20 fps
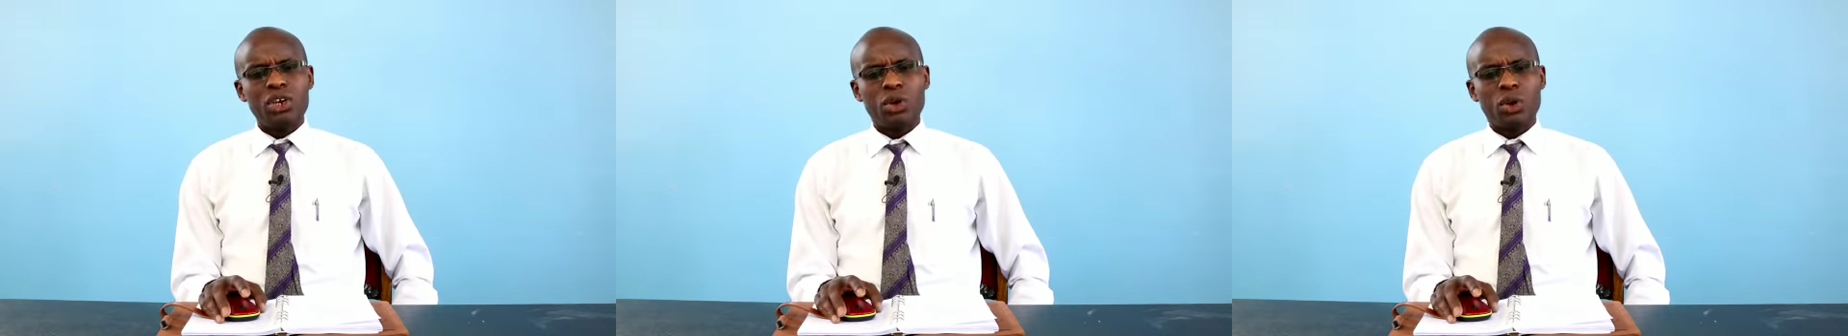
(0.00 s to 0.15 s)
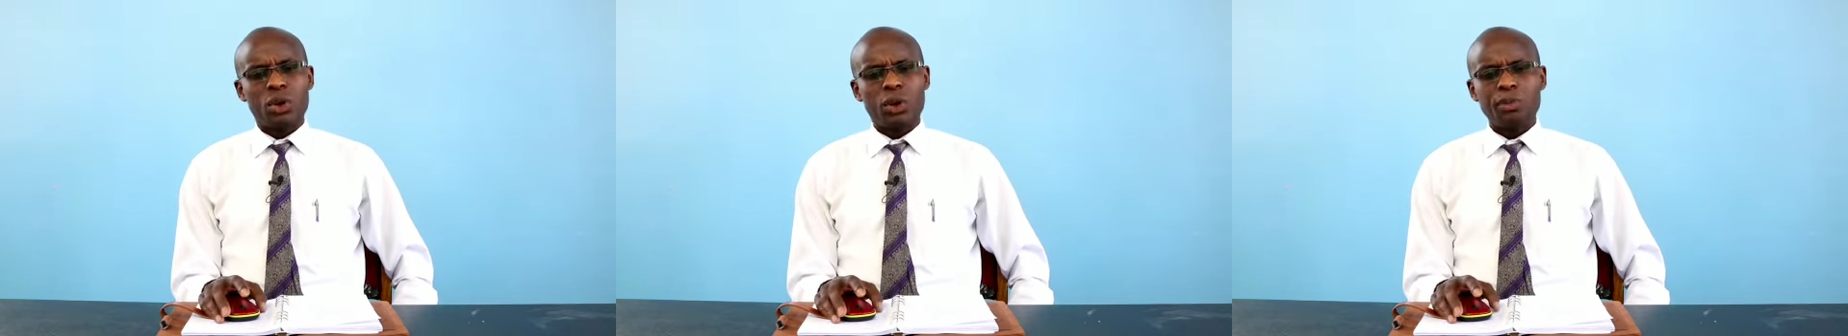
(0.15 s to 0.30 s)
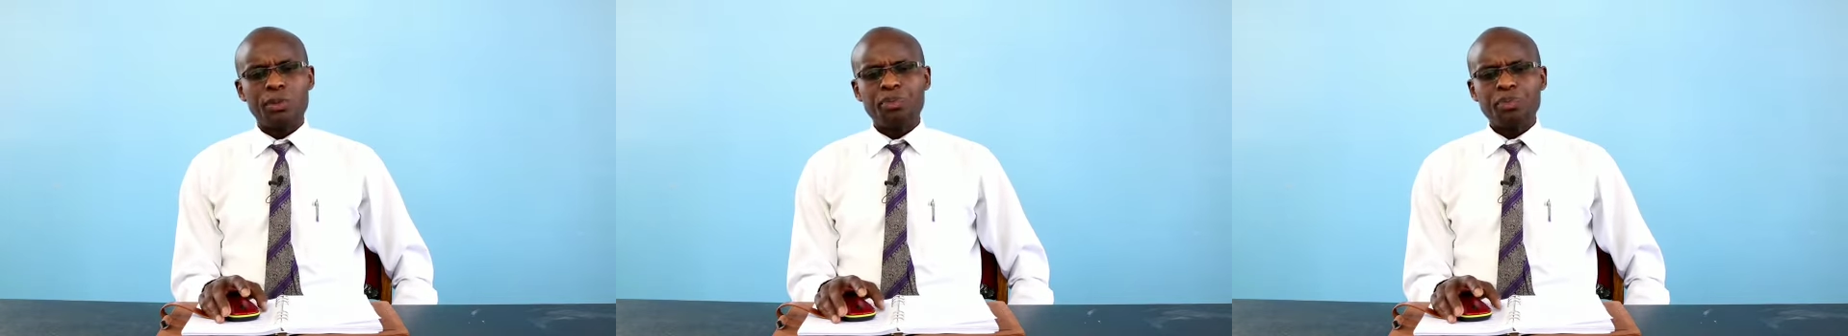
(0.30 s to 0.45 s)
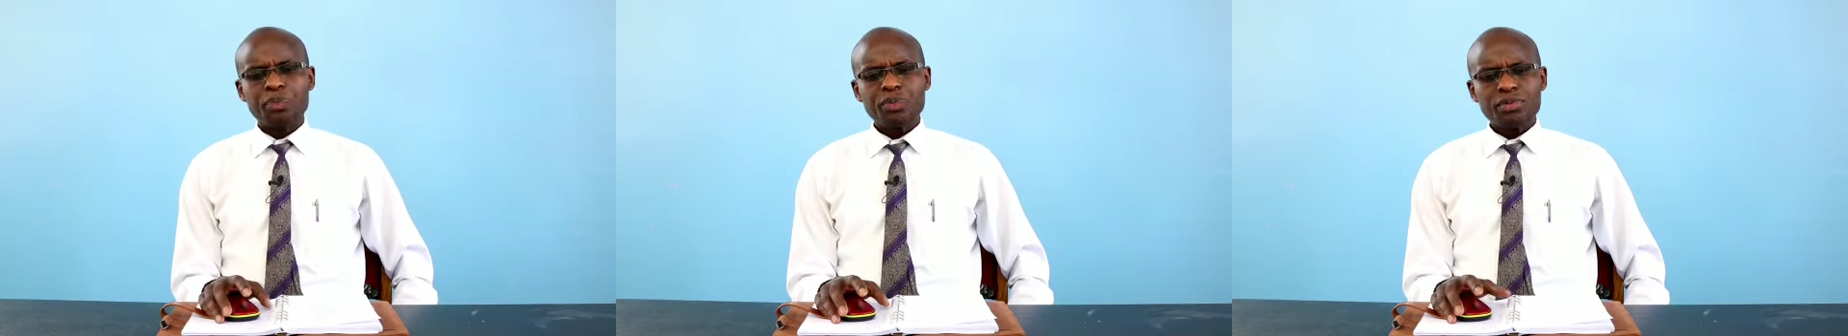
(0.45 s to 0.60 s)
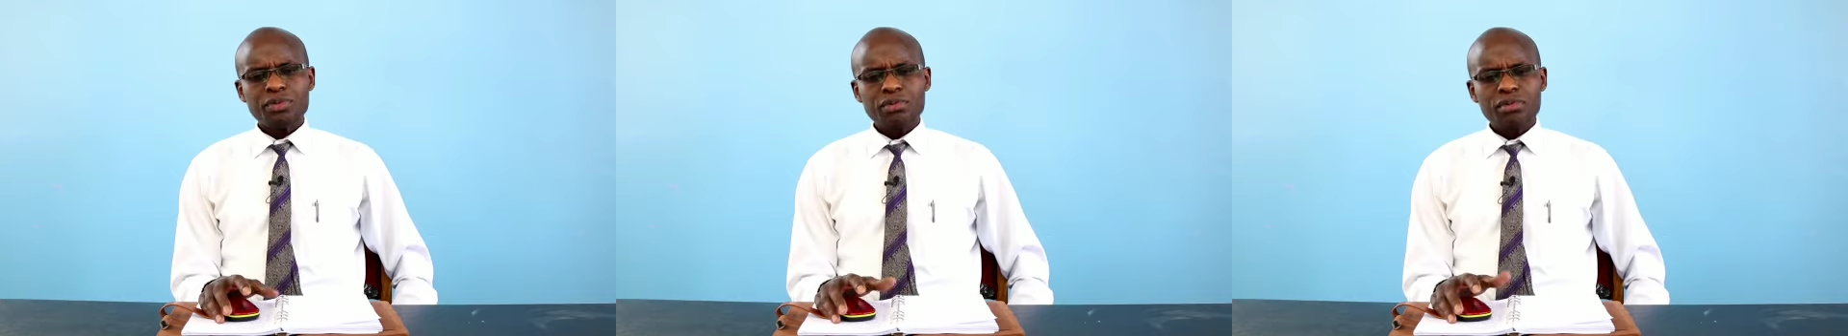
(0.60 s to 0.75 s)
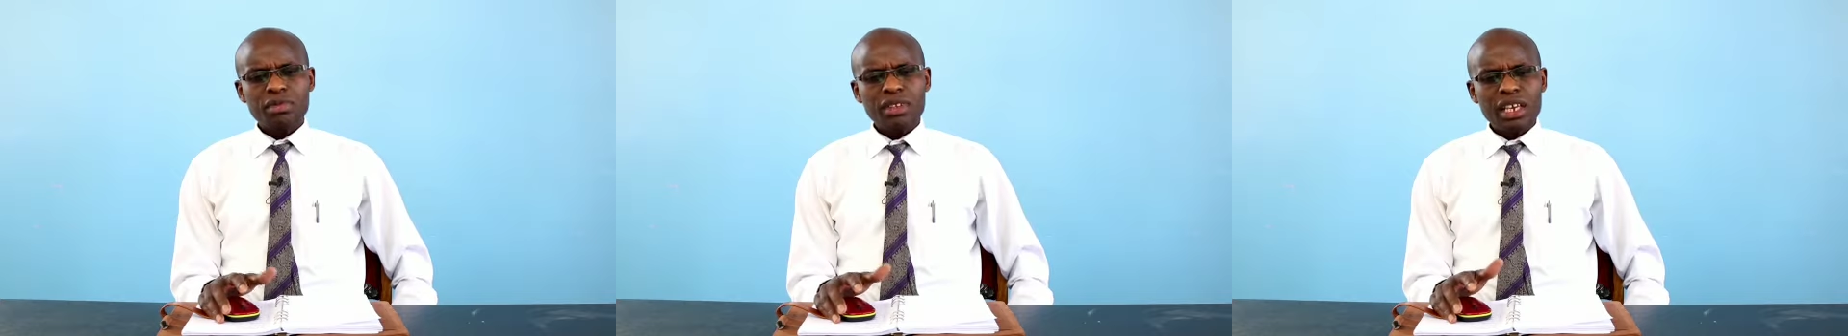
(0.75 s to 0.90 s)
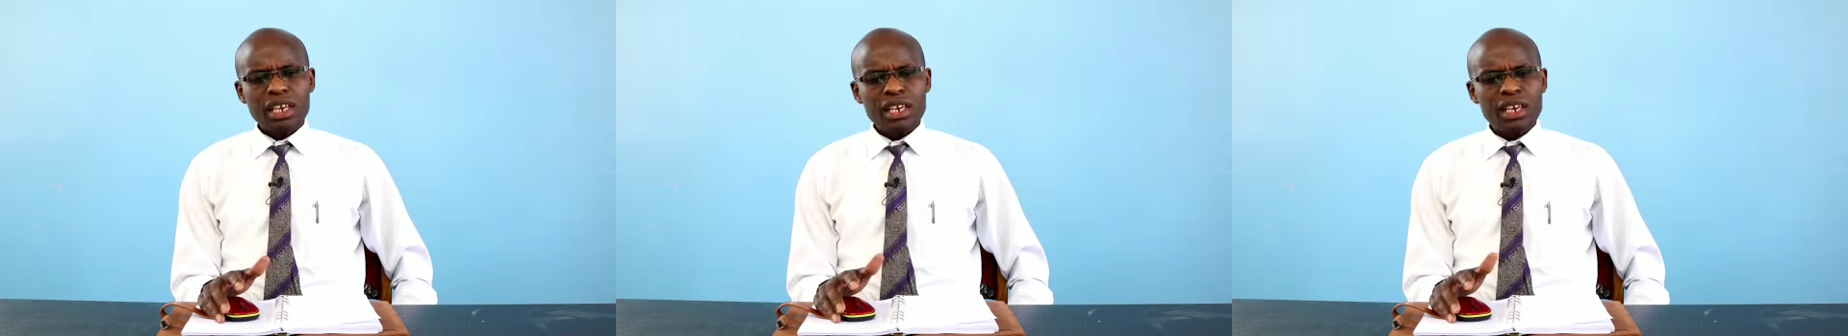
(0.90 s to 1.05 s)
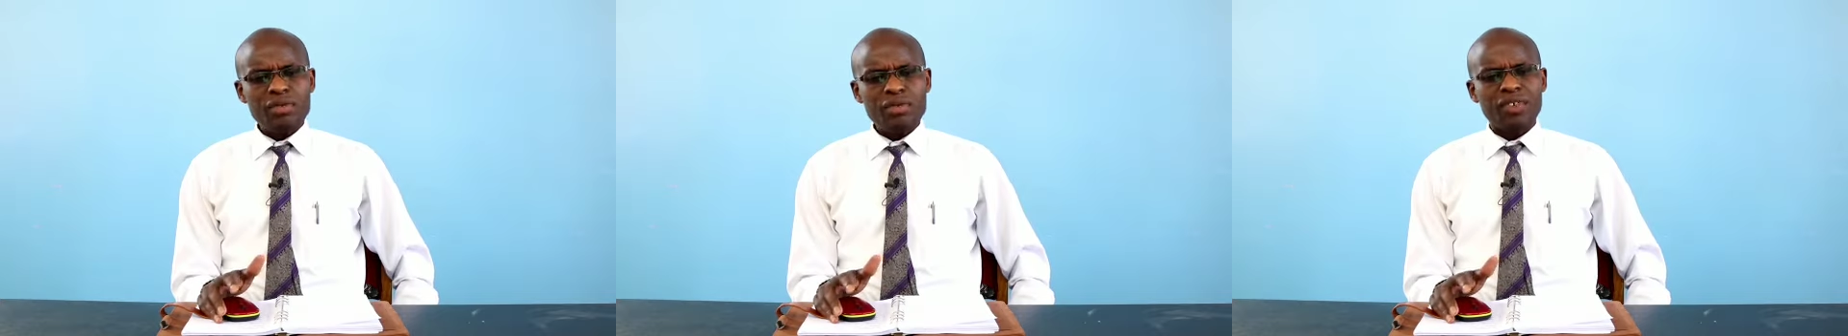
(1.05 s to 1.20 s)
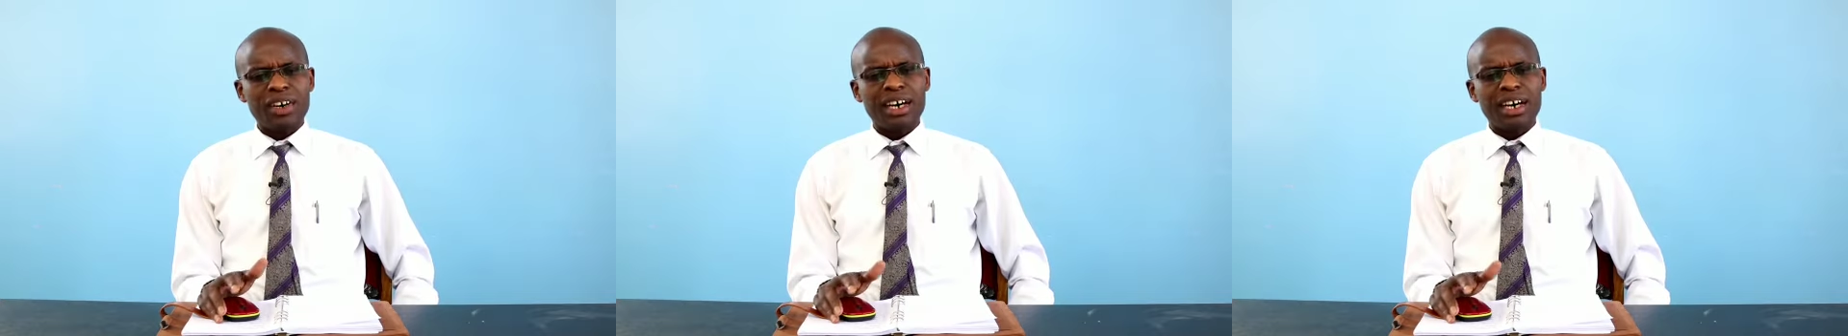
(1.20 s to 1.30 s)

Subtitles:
if